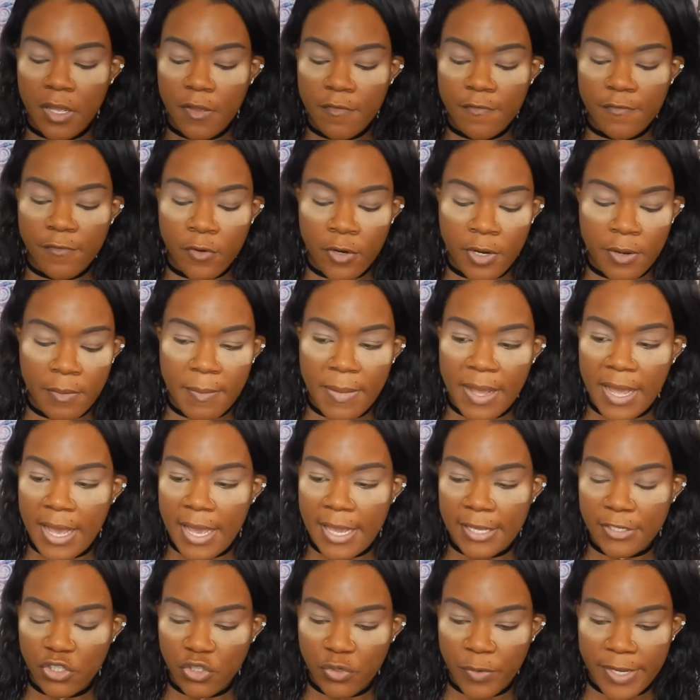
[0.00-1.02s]
for
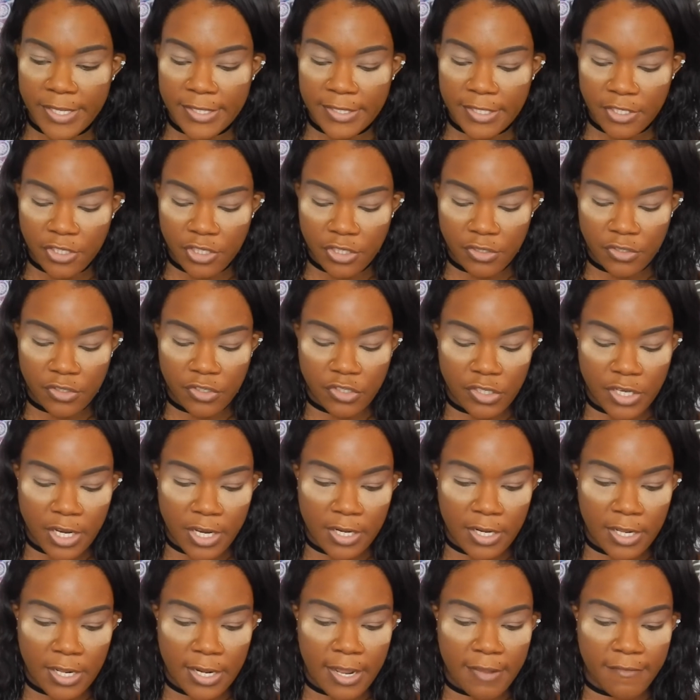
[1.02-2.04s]
my transition shade.
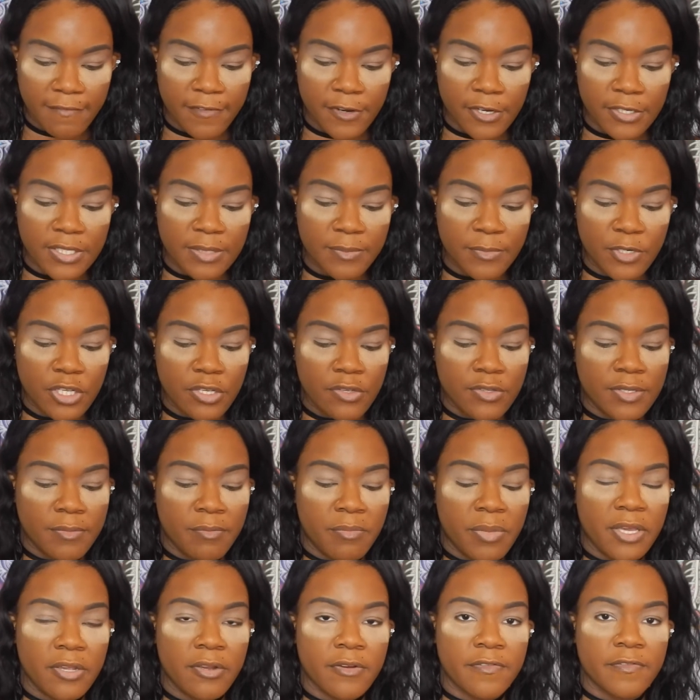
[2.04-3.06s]
And at first I'm going to use a
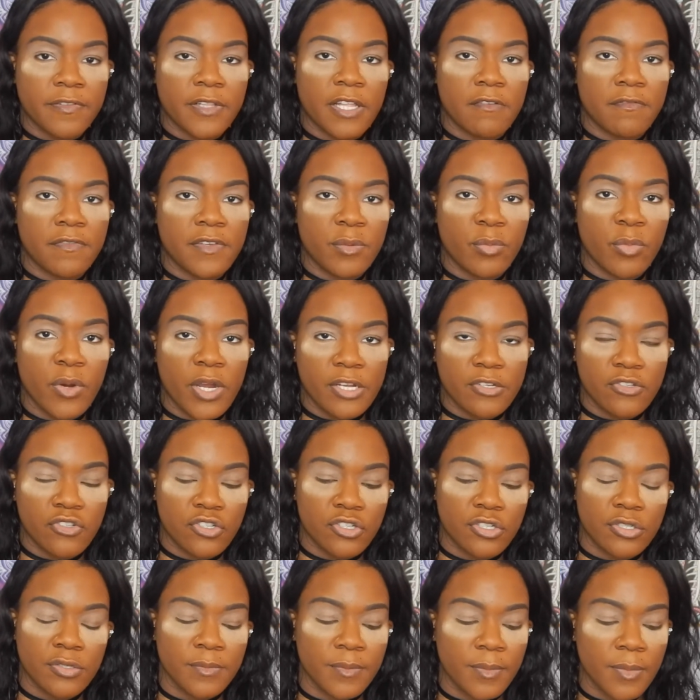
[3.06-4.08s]
bigger fluffy
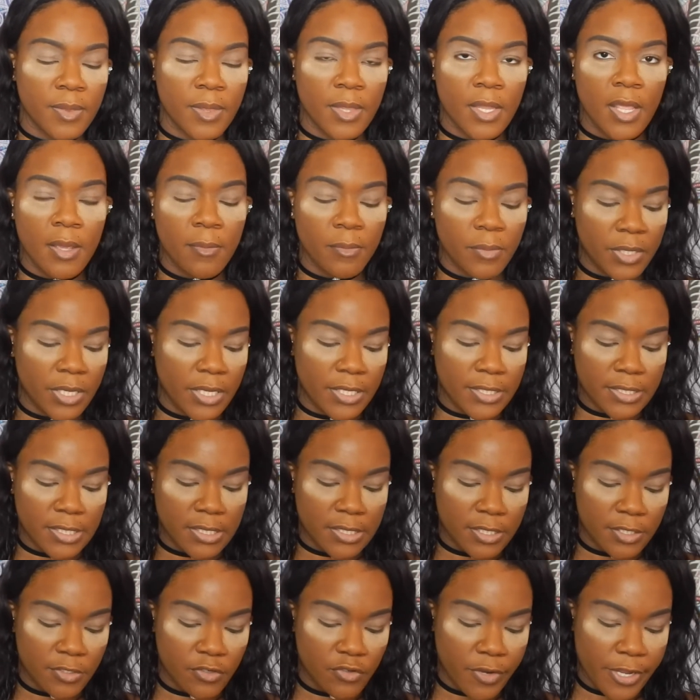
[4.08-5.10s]
brush because
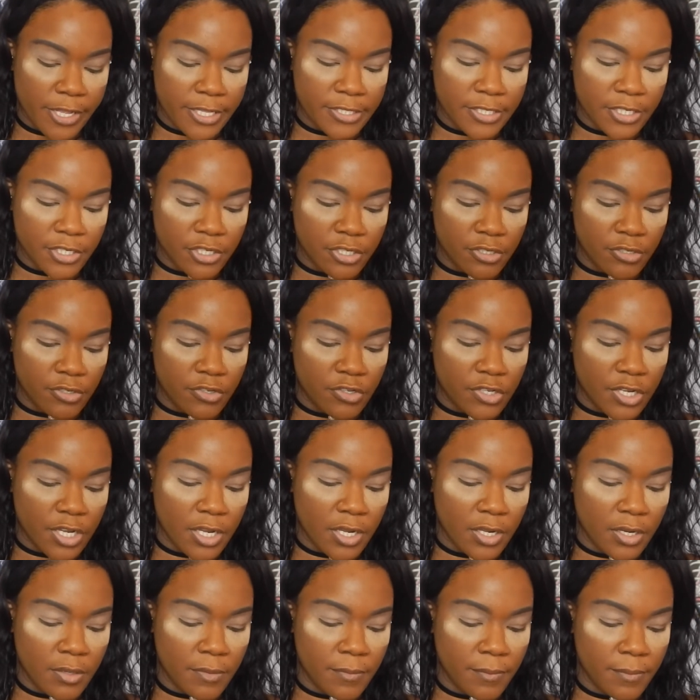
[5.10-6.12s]
it's a transition
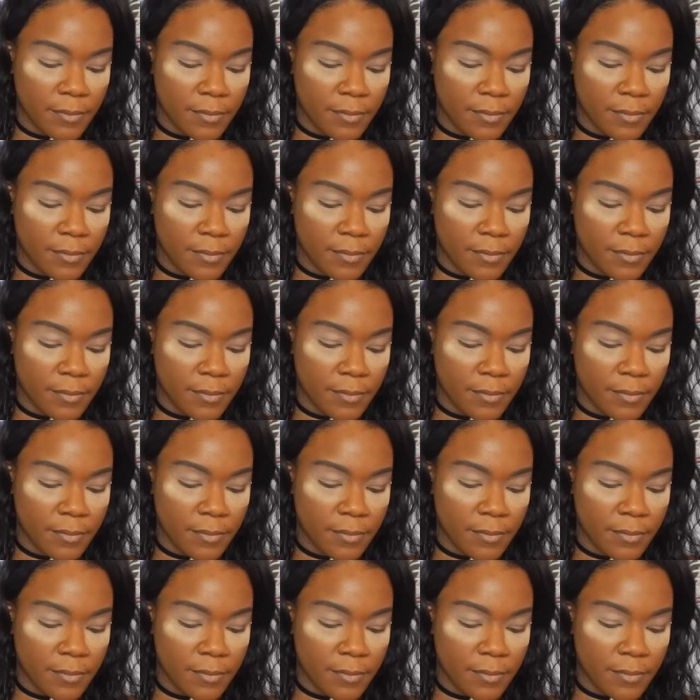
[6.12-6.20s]
shade.